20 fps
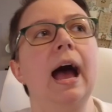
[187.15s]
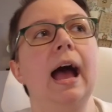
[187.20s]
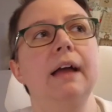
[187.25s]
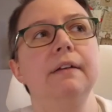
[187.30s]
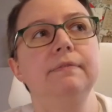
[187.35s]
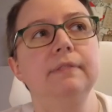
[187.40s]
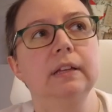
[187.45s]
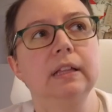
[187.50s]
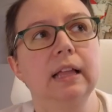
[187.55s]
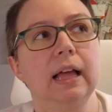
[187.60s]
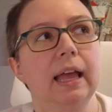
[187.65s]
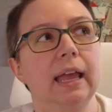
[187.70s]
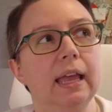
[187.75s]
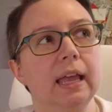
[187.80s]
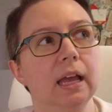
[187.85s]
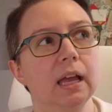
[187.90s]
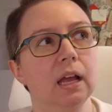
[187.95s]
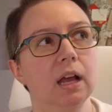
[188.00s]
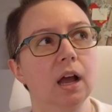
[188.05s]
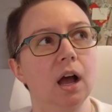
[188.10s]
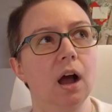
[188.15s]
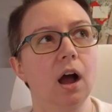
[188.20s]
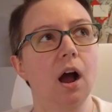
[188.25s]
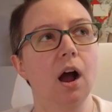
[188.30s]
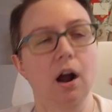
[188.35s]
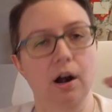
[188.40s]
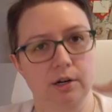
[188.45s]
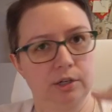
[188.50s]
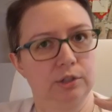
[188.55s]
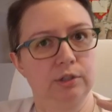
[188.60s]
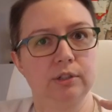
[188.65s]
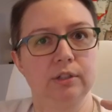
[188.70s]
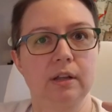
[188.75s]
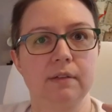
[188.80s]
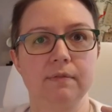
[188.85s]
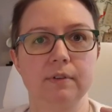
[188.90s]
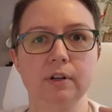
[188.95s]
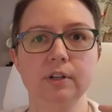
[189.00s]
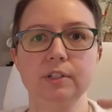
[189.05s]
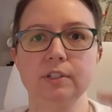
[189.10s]
I feel like, are
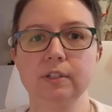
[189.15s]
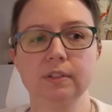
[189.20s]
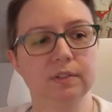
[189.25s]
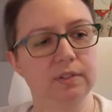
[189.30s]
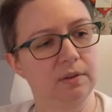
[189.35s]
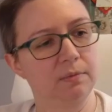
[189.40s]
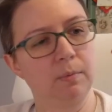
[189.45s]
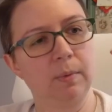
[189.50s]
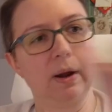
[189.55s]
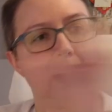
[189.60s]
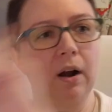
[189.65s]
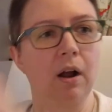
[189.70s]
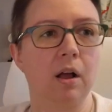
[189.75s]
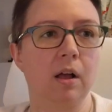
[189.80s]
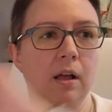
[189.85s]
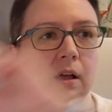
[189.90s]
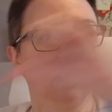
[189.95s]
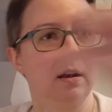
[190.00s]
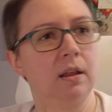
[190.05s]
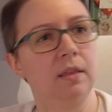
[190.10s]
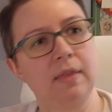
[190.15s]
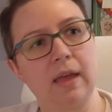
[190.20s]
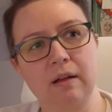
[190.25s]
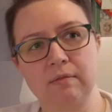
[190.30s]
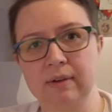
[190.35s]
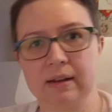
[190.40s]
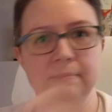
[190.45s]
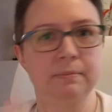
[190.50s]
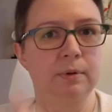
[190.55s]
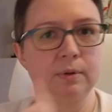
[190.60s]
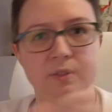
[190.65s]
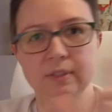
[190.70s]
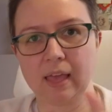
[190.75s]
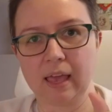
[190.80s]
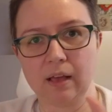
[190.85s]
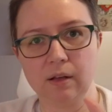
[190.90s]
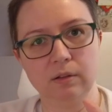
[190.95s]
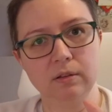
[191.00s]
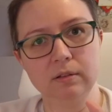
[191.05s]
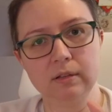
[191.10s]
neurodiverse somewhere on that rainbow
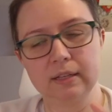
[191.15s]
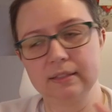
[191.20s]
scale,